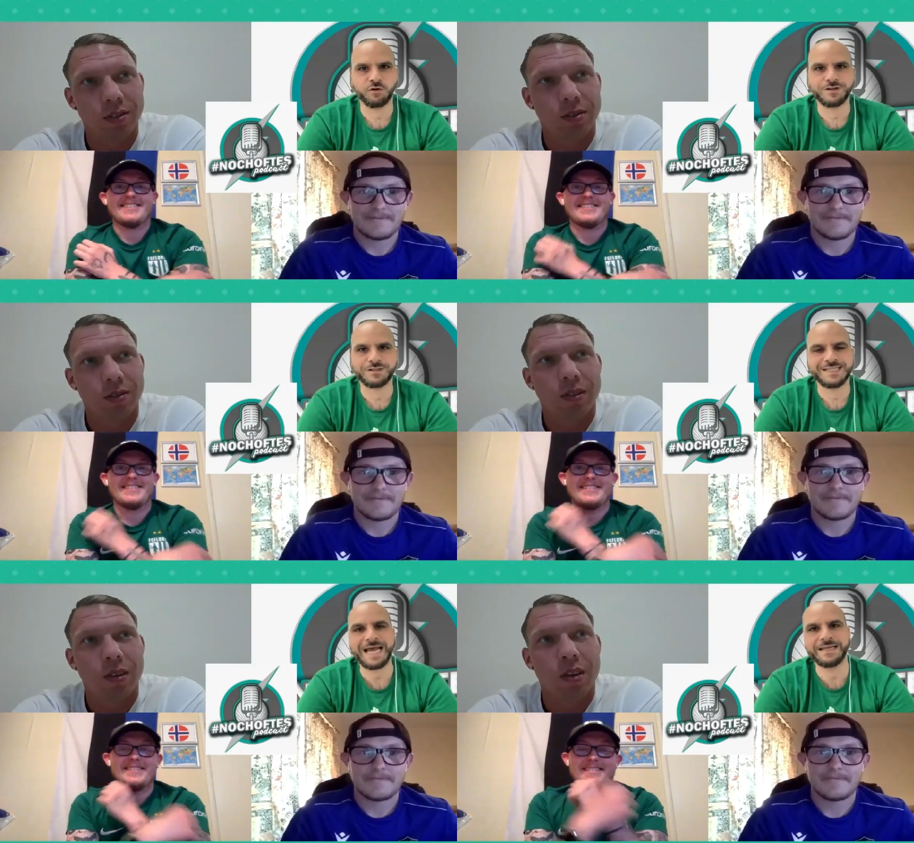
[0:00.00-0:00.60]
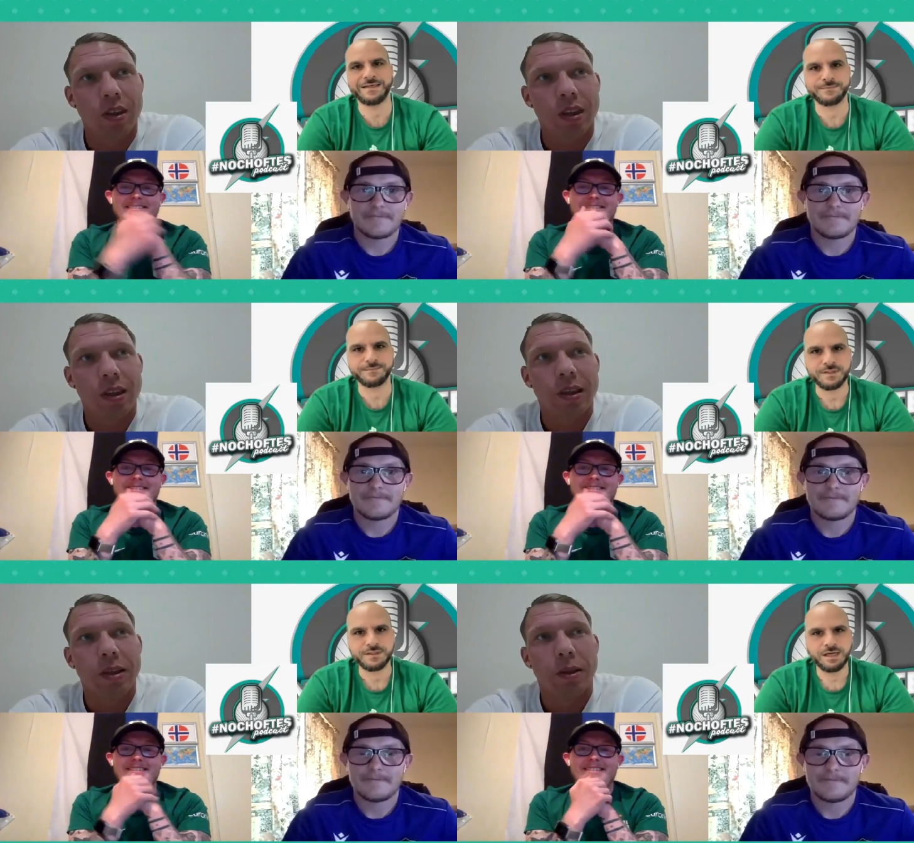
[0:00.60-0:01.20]
Speaker 1: Flora Tallinn
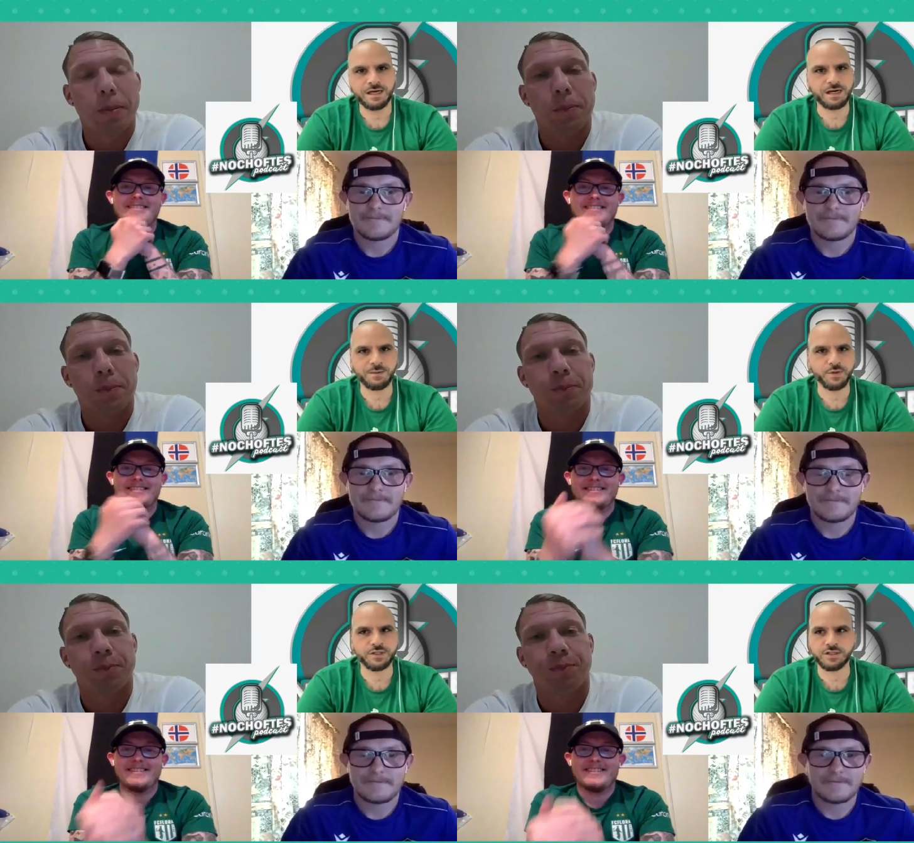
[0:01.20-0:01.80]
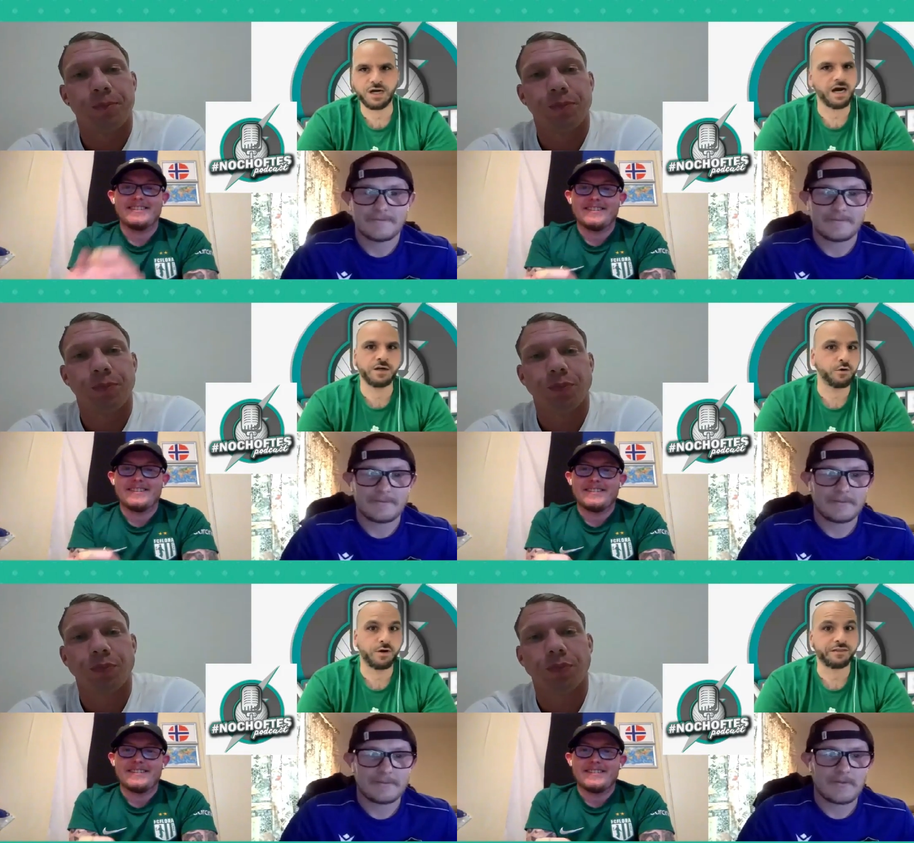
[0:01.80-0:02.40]
a club which I
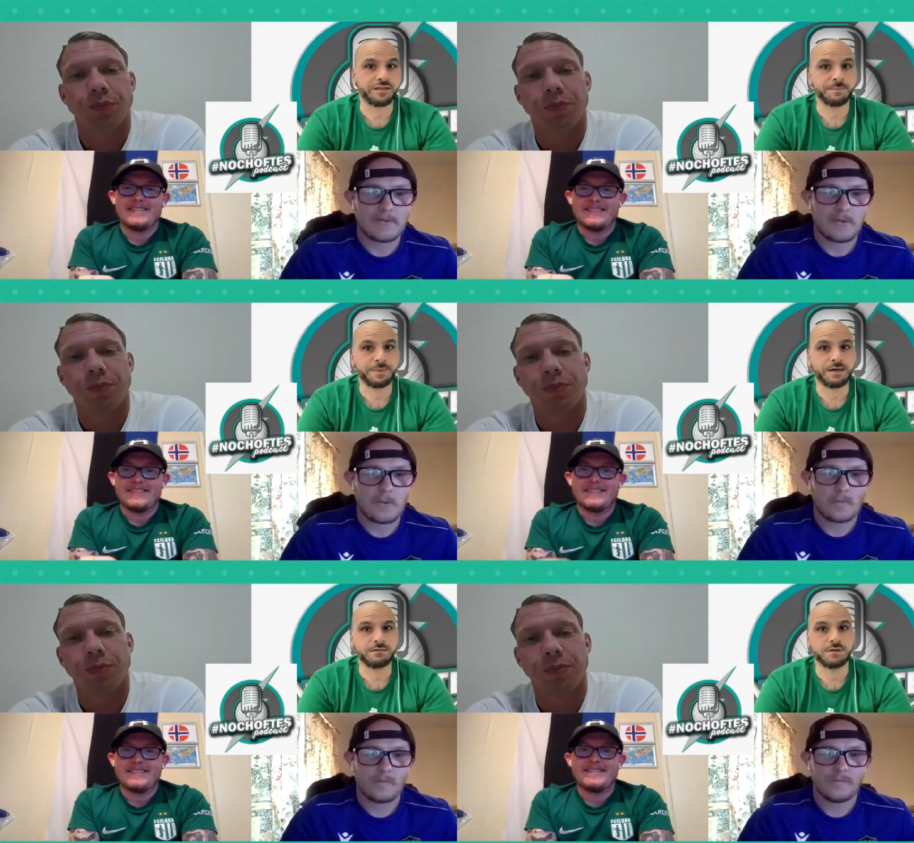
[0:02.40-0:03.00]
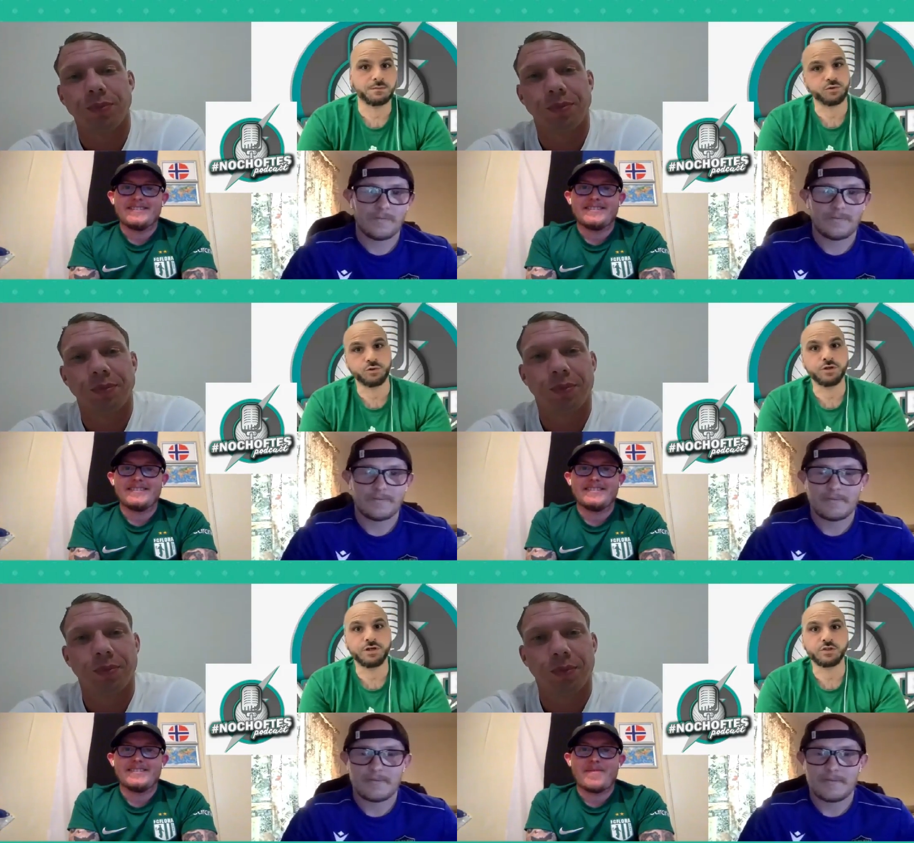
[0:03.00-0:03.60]
know nothing about. I'm sure
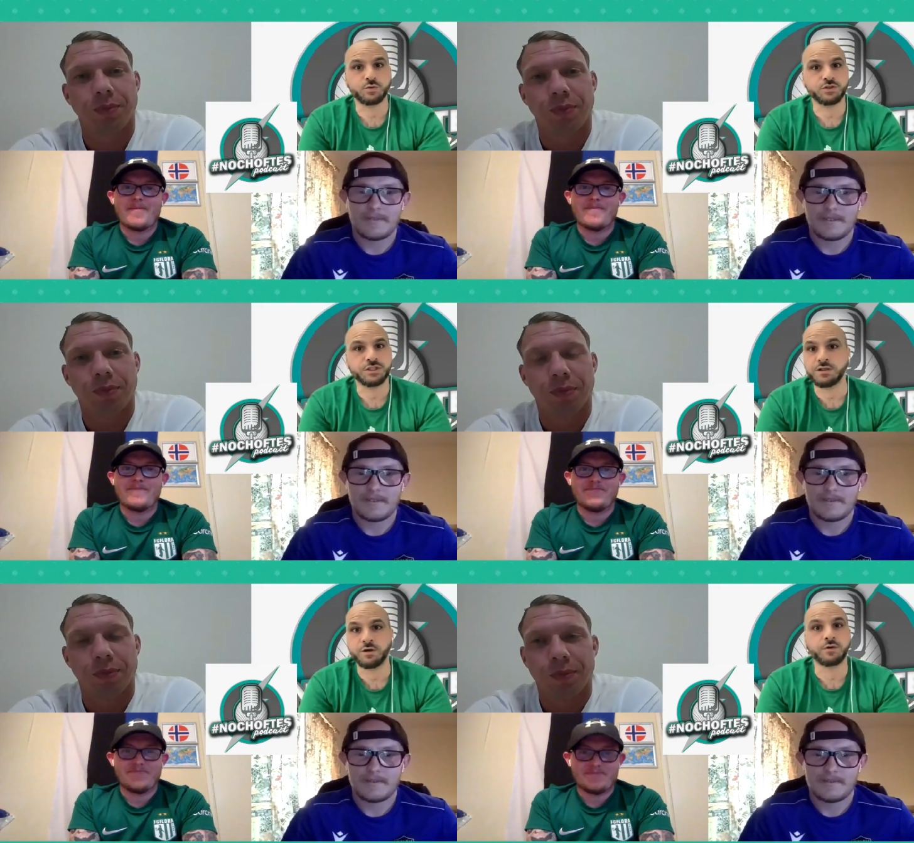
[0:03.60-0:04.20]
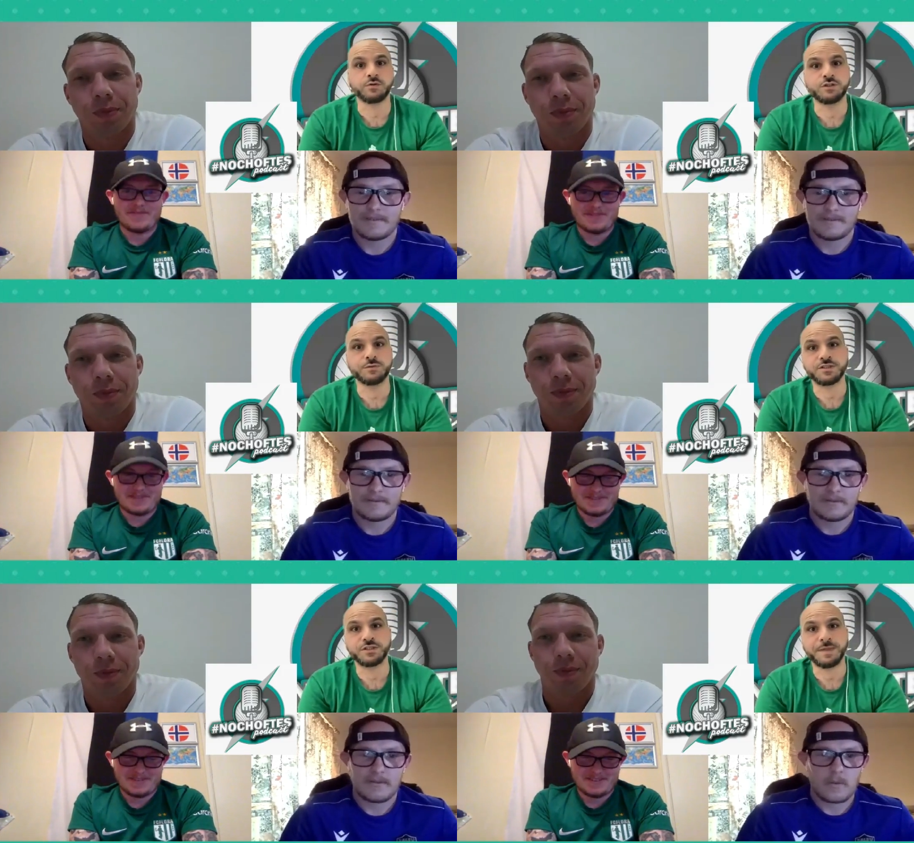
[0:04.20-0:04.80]
you guys watching don't know too
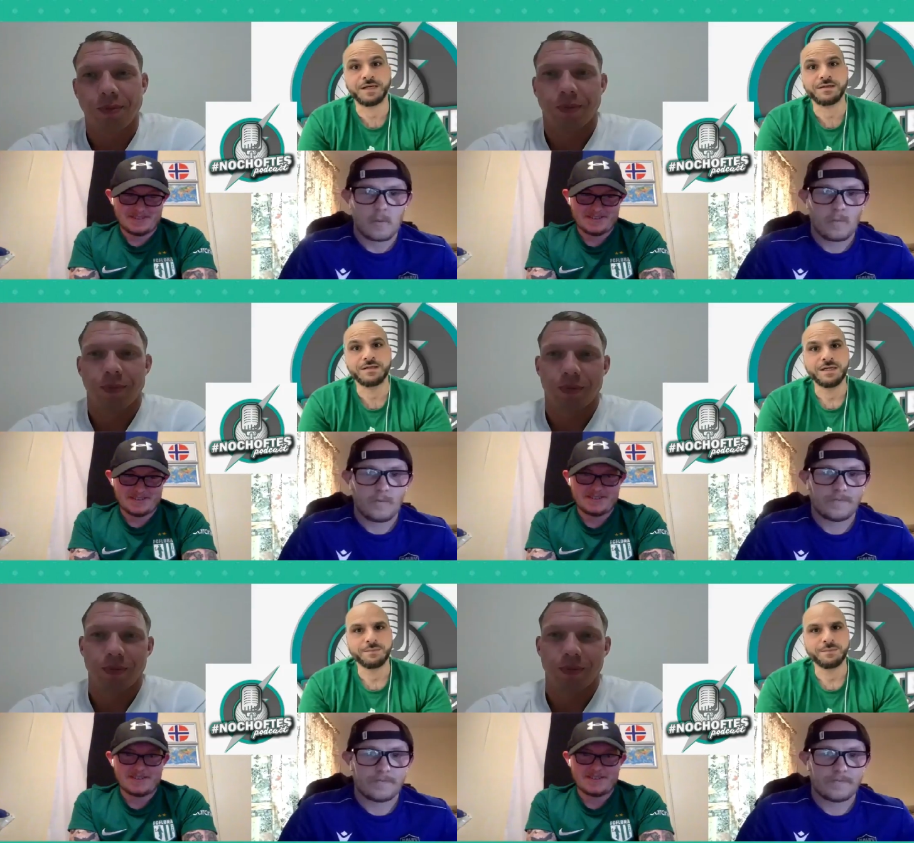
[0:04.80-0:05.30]
much about.